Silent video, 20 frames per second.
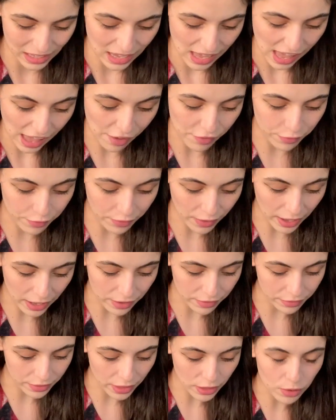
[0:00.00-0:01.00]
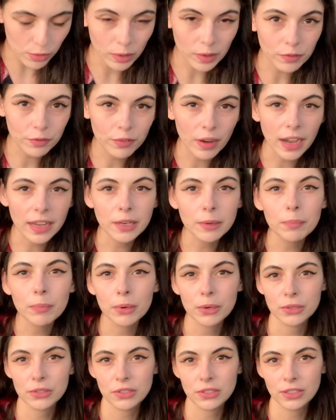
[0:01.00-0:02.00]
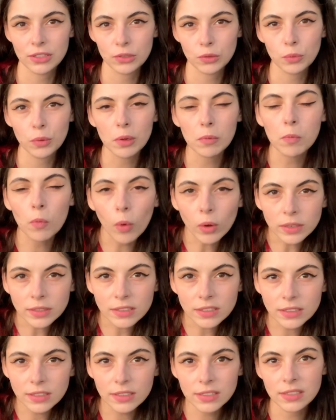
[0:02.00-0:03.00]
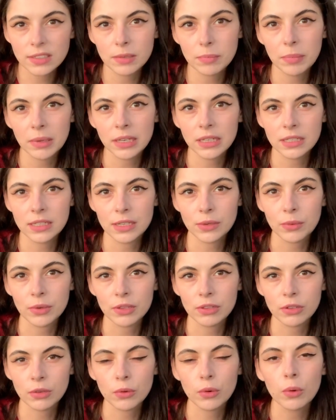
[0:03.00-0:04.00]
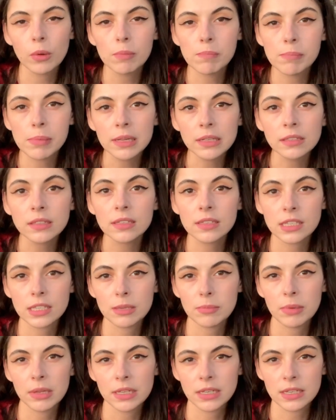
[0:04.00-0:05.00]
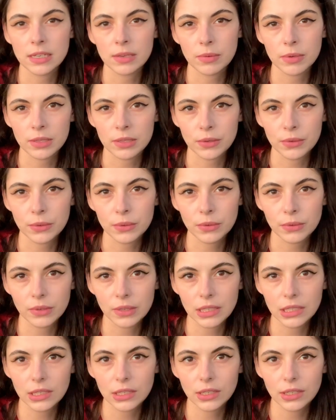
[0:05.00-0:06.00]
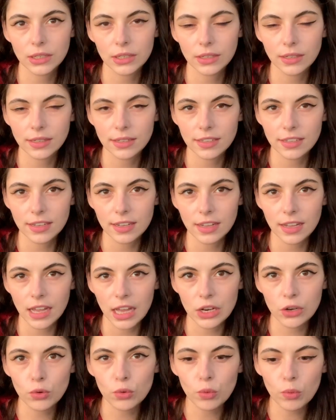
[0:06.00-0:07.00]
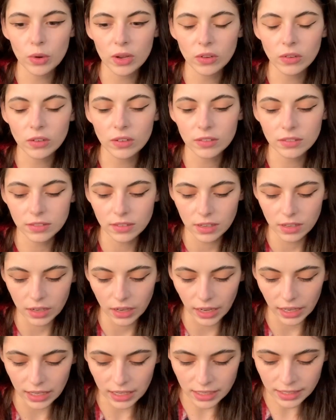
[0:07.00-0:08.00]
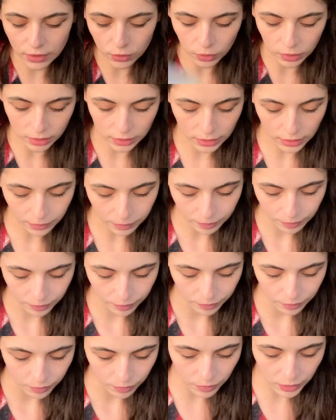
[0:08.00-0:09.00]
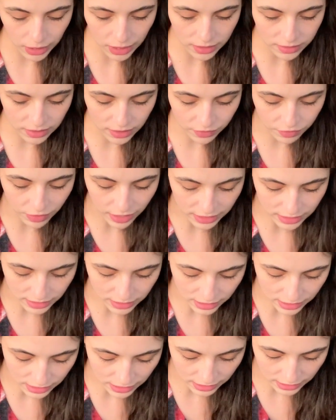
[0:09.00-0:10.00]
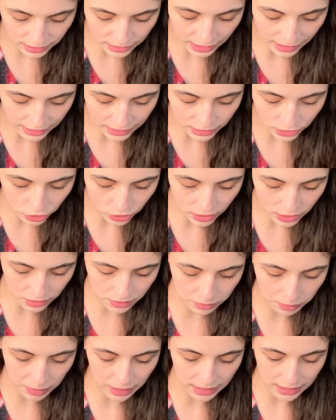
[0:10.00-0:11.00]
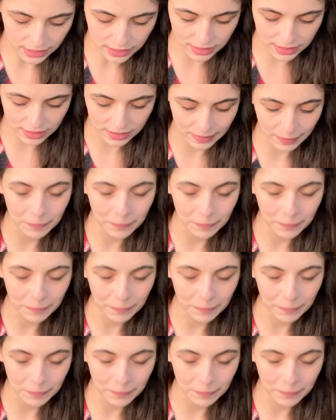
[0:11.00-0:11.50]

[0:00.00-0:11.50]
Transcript: Have faith that you will find a person who will want the stability with you, who will build the stability with you, and who will equally be as invested in getting to this place,